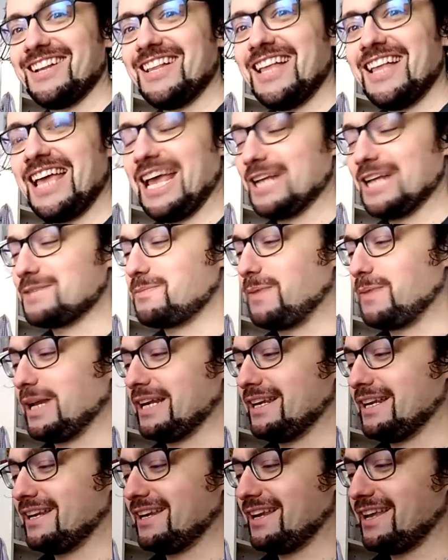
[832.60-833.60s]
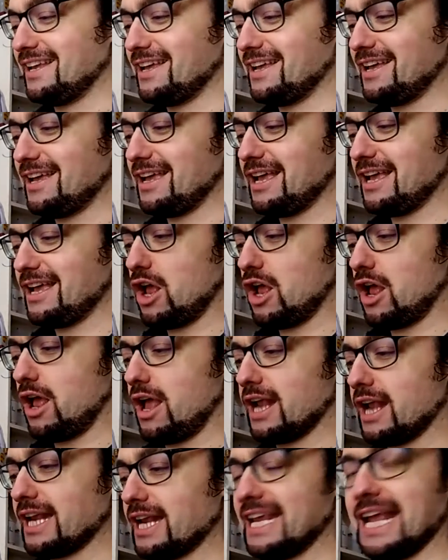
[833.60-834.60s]
It's been
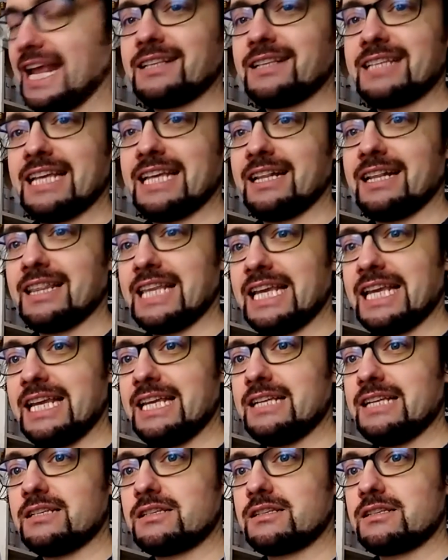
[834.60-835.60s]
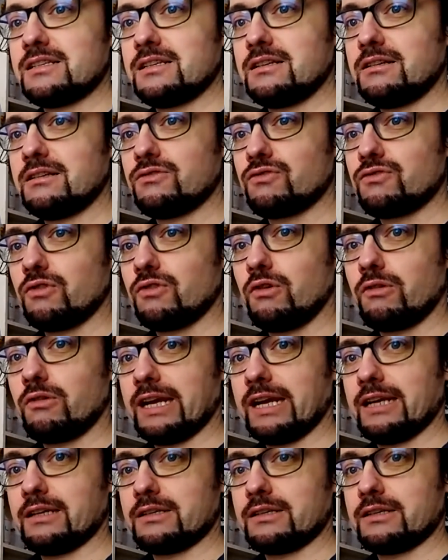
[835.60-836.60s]
getting these
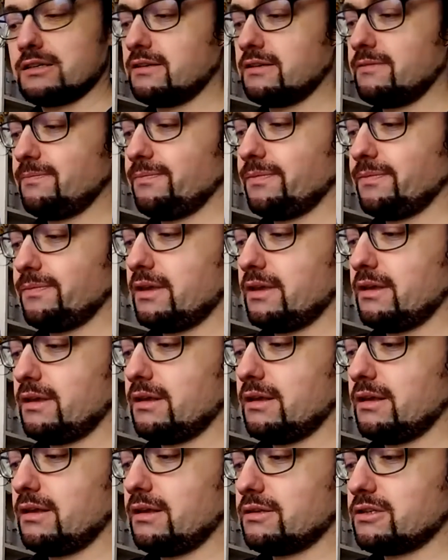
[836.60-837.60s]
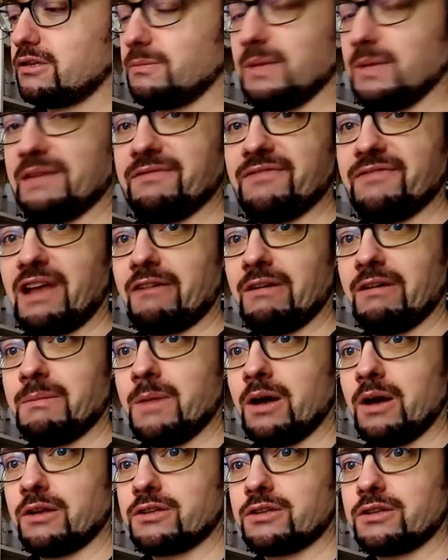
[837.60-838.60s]
drawings to be very
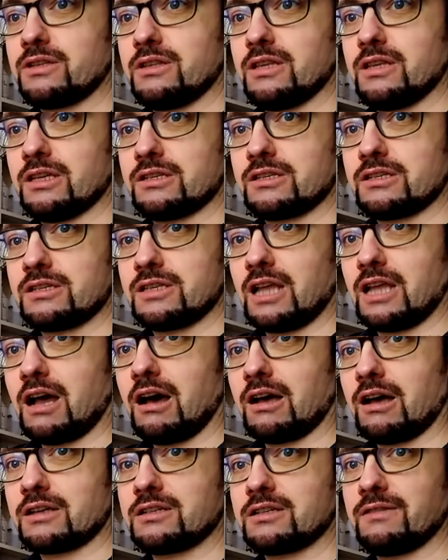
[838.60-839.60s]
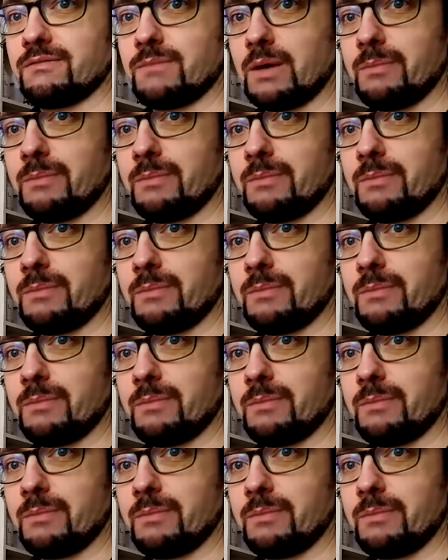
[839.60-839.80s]
much the start of my